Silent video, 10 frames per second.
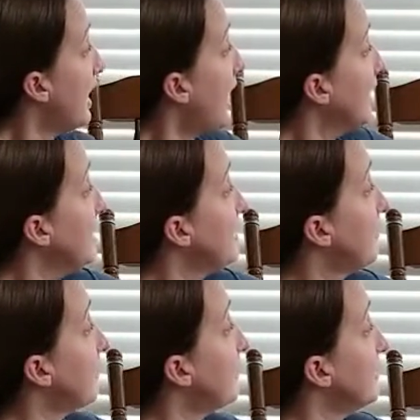I need the
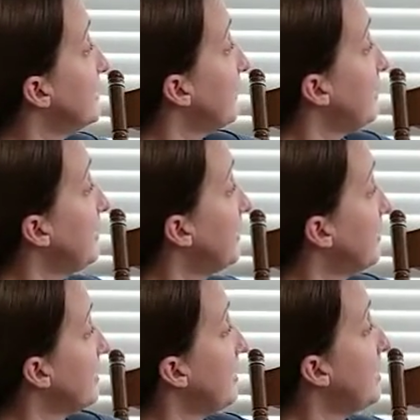ones up
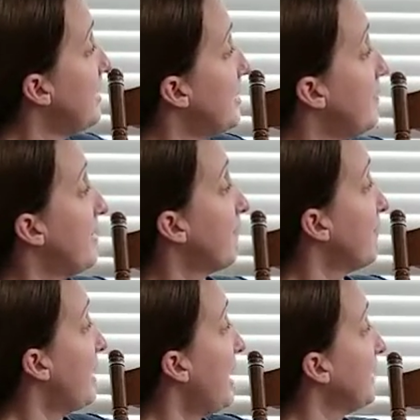here that
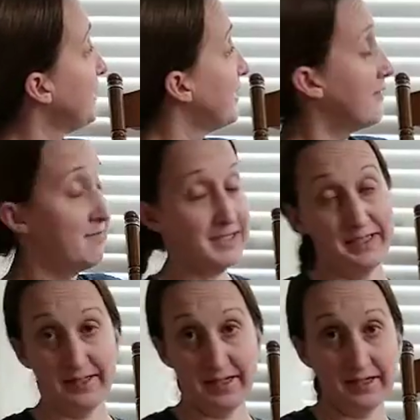will add to give me
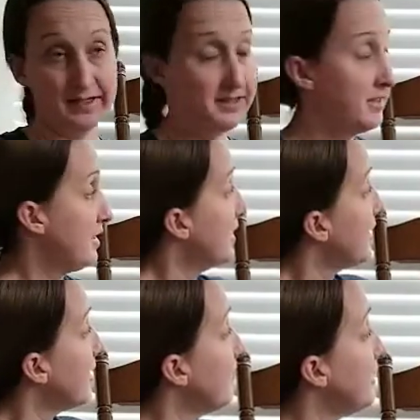6.
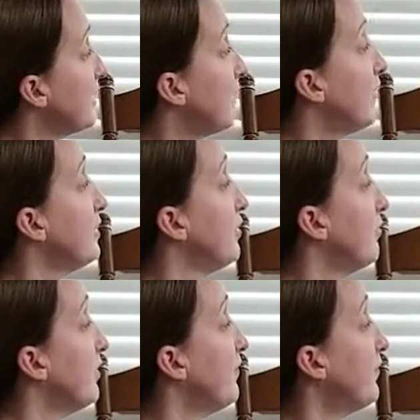That means I want 2
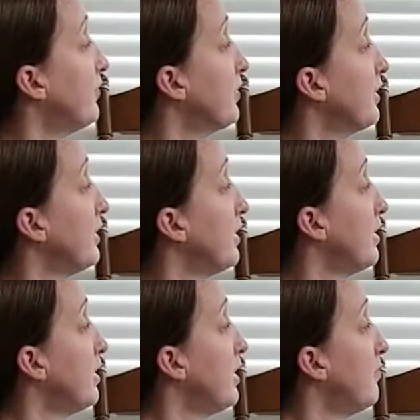and 4.
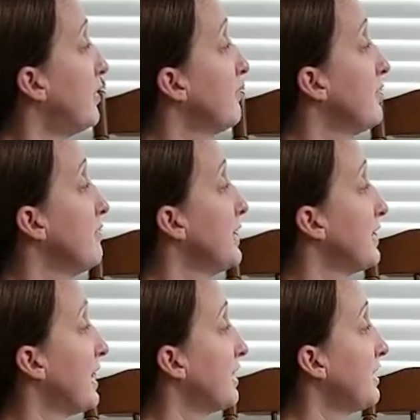But I want to make
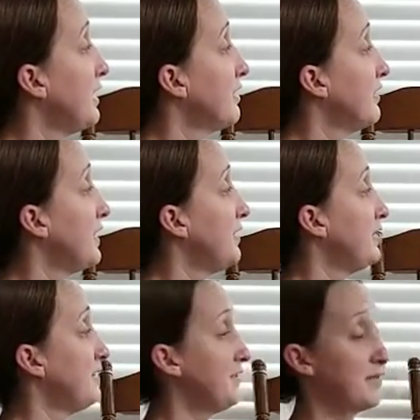that clear that
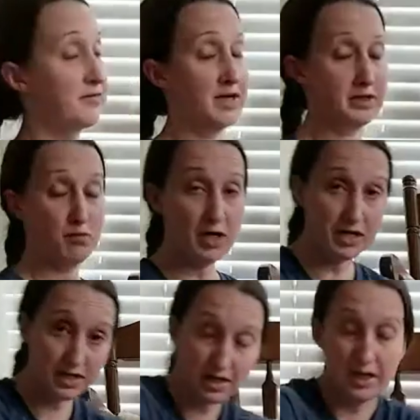this is the correct one
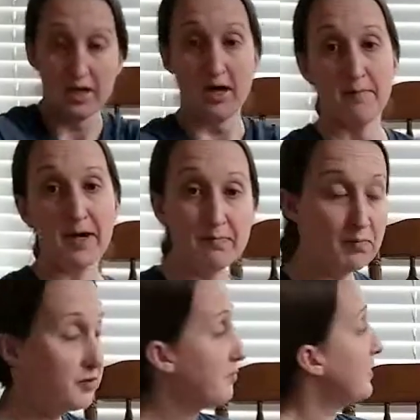by
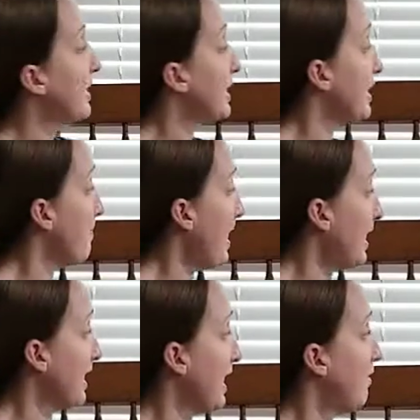multiplying it
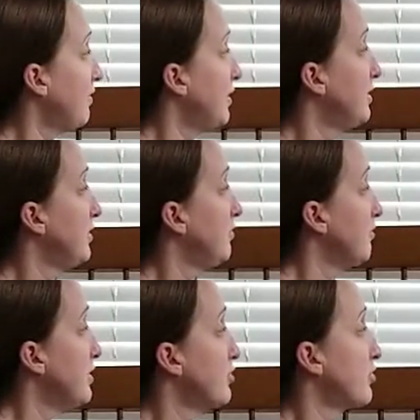back out to
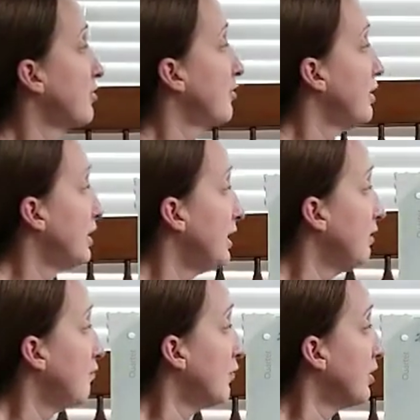ensure
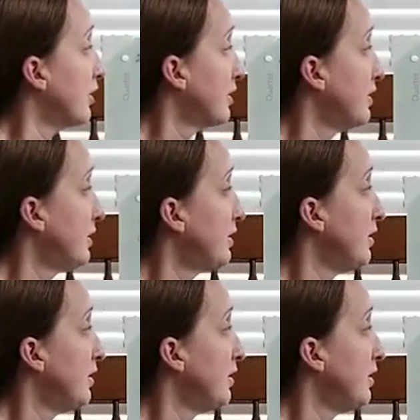it works.